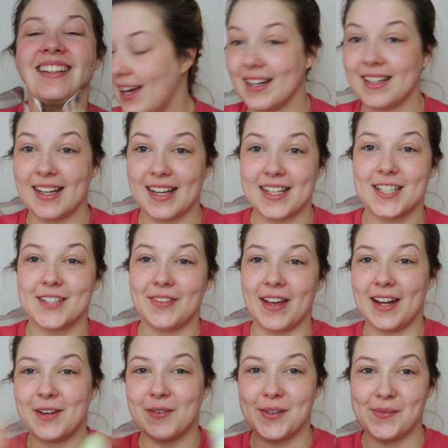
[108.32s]
And yes, for
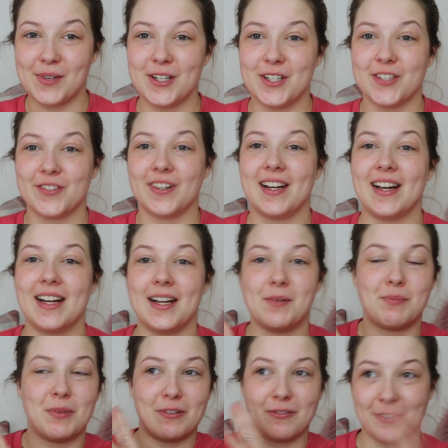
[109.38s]
anyone
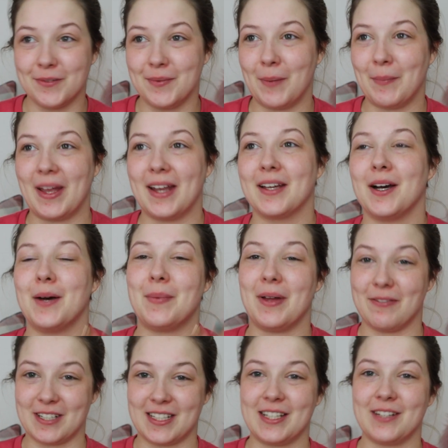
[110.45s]
wondering, before my makeup
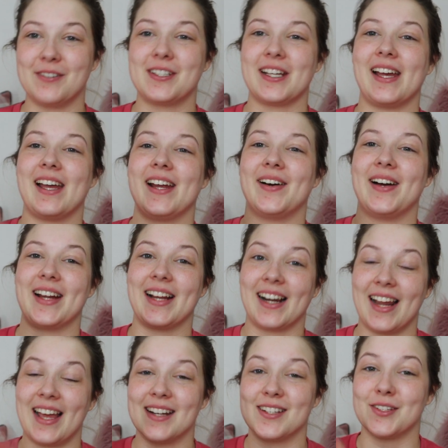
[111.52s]
every single day I
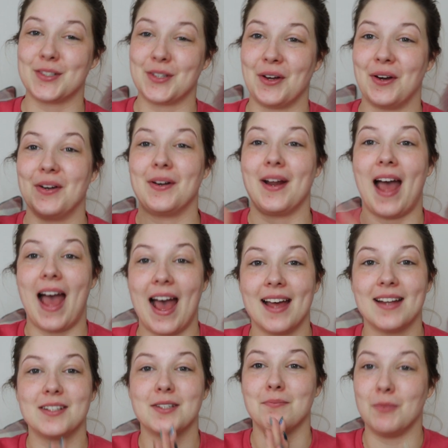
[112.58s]
cleanse, tone
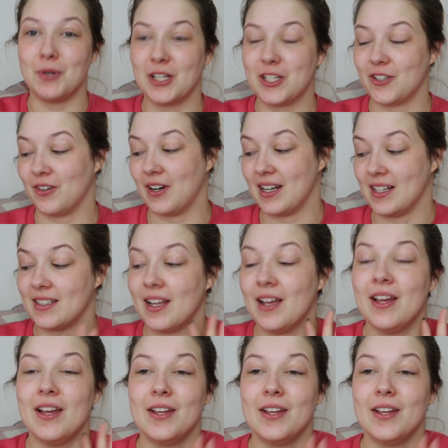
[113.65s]
and moisturise.